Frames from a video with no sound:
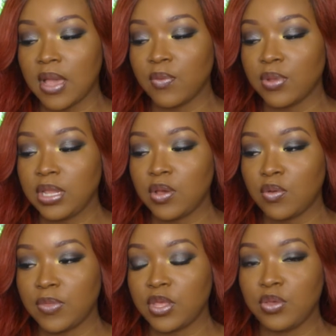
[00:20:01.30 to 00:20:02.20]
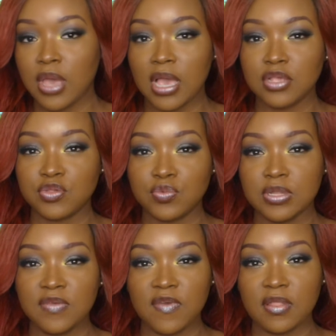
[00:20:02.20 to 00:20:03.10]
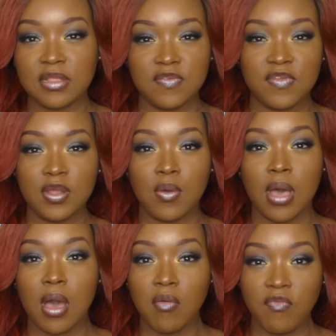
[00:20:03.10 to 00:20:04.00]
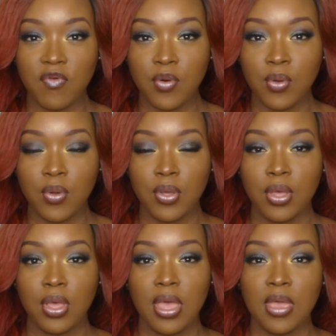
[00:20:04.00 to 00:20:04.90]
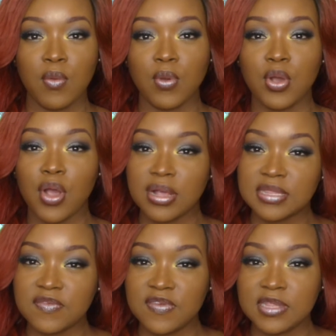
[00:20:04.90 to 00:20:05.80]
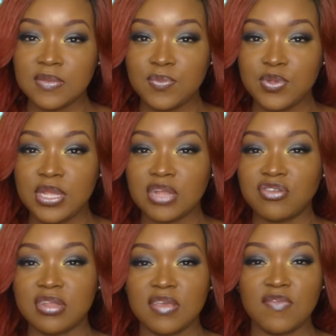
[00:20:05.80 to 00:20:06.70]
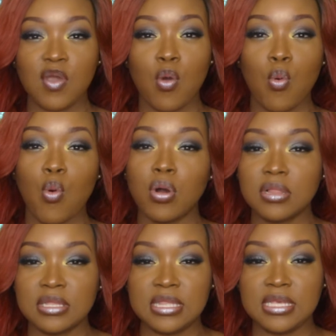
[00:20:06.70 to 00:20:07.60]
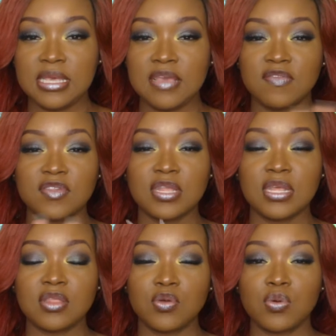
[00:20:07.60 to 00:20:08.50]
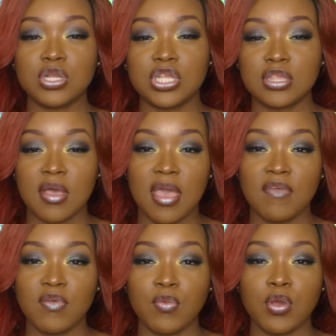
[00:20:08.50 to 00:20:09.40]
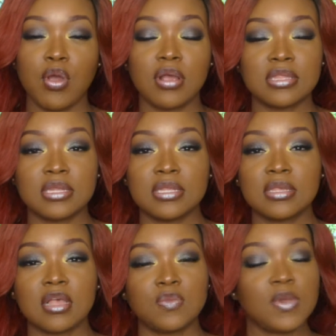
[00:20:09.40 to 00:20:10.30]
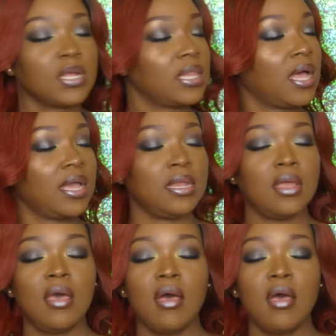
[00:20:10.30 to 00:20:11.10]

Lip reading: I really hope that you guys really found this video helpful in regards to Fenty Beauty. I try to give y'all all the tea. If there's any other questions y'all have in regards to this cosmetic line,